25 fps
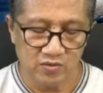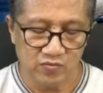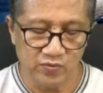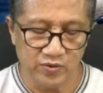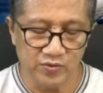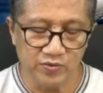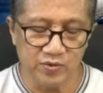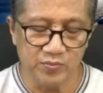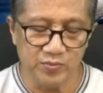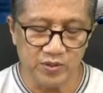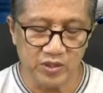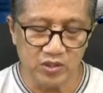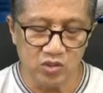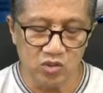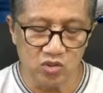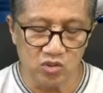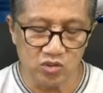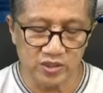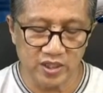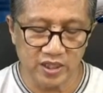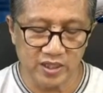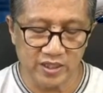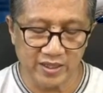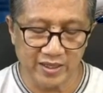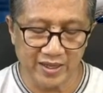we will be
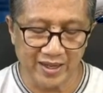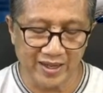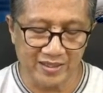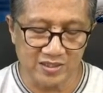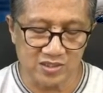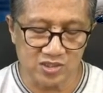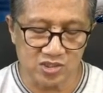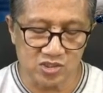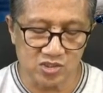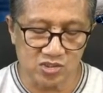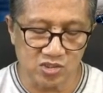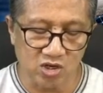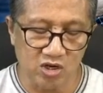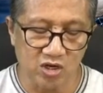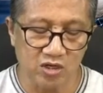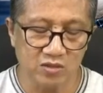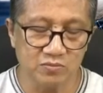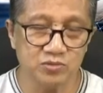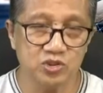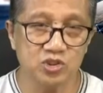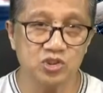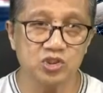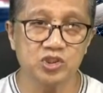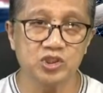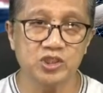looking at
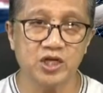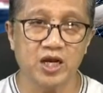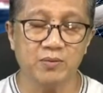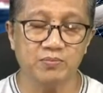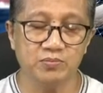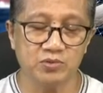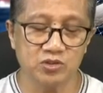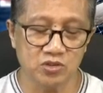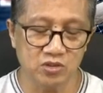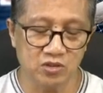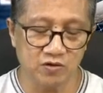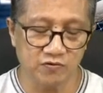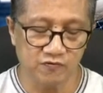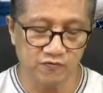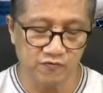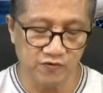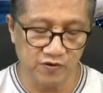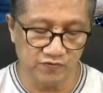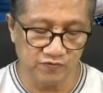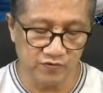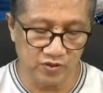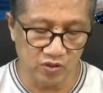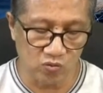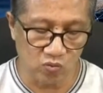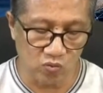Psalms chapter
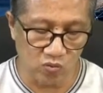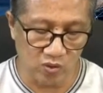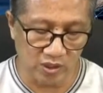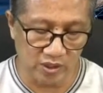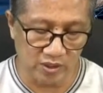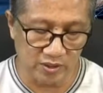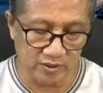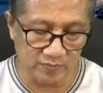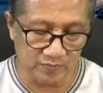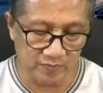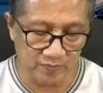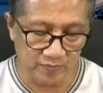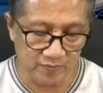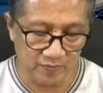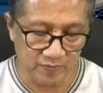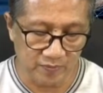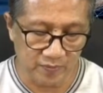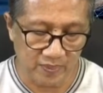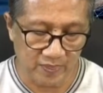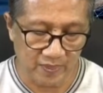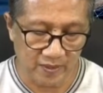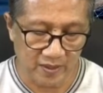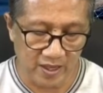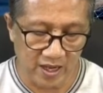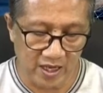51
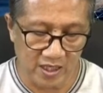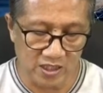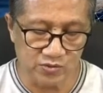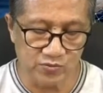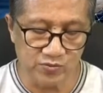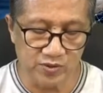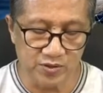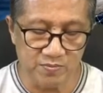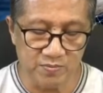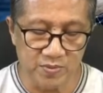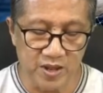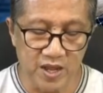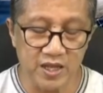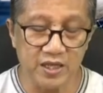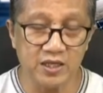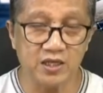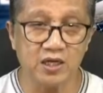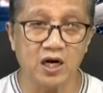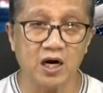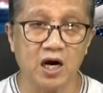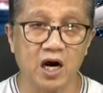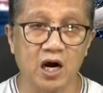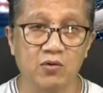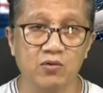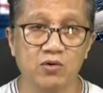as we make
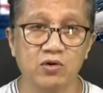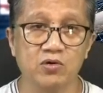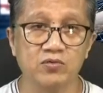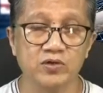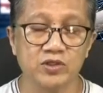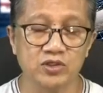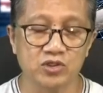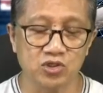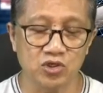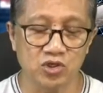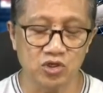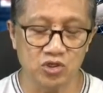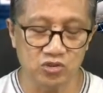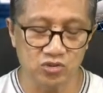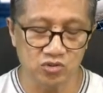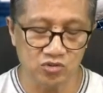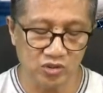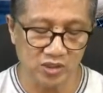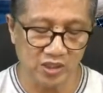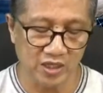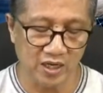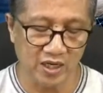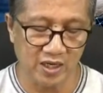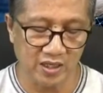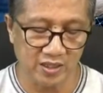our return to
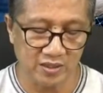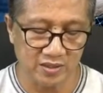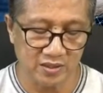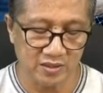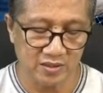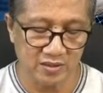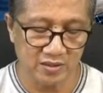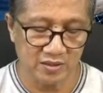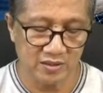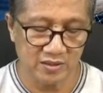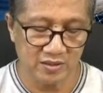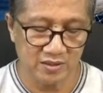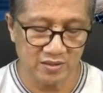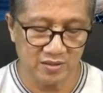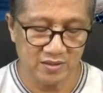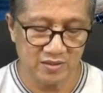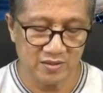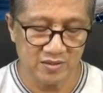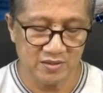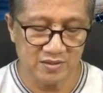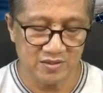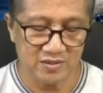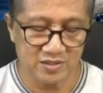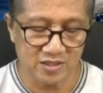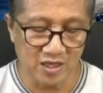God.
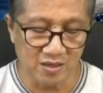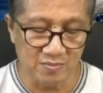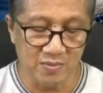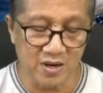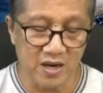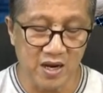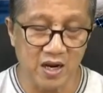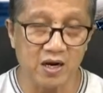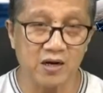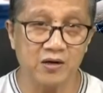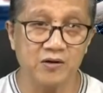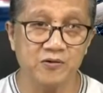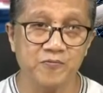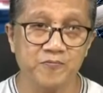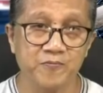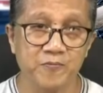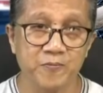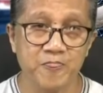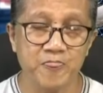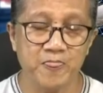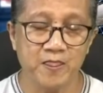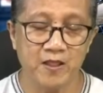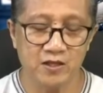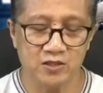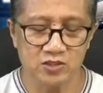Somehow,
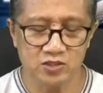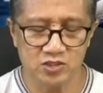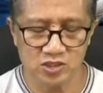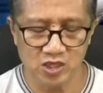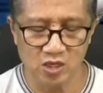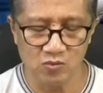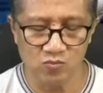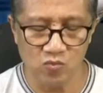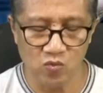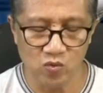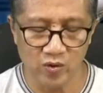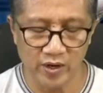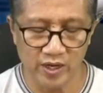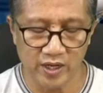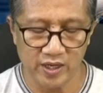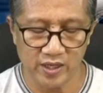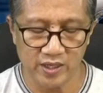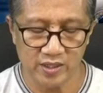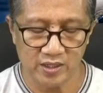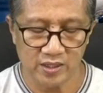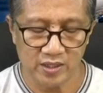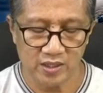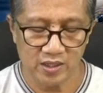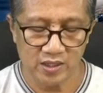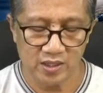some
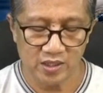way,